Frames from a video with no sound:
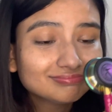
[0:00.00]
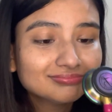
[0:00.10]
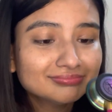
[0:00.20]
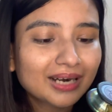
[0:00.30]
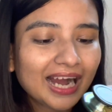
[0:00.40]

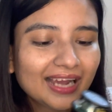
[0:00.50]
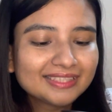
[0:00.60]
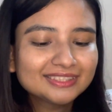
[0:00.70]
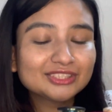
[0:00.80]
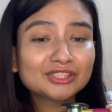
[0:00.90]
my
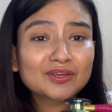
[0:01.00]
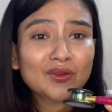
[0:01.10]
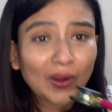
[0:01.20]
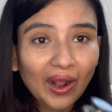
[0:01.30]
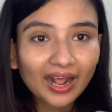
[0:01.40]

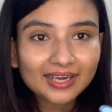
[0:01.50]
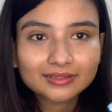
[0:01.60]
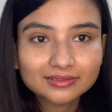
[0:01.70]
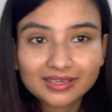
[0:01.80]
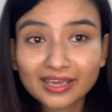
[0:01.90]
god,
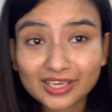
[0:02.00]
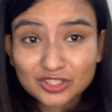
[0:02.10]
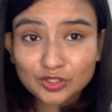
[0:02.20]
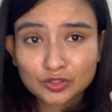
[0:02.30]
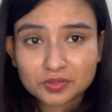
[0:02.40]

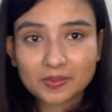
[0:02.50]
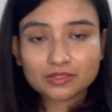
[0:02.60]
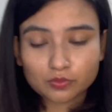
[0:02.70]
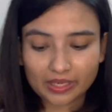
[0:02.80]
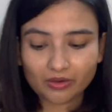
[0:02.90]
excuse my
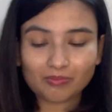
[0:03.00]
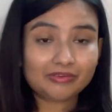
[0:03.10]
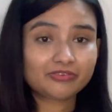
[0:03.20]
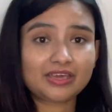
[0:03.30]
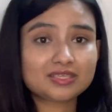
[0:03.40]
sweat on my
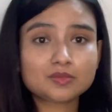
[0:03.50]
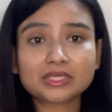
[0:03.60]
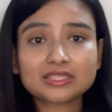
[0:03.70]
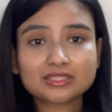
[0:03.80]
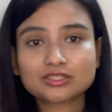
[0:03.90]
face
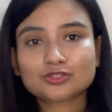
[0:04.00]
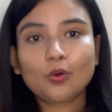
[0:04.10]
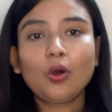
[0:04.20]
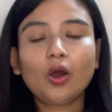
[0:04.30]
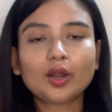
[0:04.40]
because it's
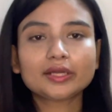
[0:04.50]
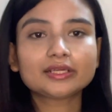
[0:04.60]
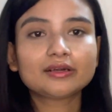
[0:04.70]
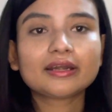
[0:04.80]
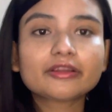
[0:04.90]
so hot
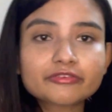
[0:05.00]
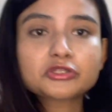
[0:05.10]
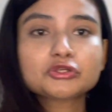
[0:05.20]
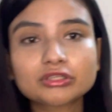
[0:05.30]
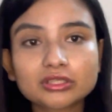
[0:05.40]
here, and I have to
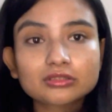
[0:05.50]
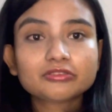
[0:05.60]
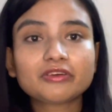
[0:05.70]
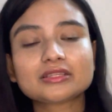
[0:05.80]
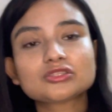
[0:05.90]
turn all the
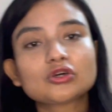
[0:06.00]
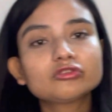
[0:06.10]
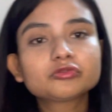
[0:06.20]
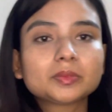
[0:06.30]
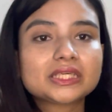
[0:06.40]
fans off
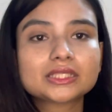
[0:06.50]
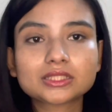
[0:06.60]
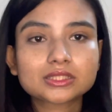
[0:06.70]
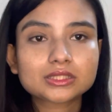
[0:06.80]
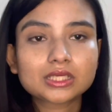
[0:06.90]

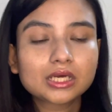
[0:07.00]
because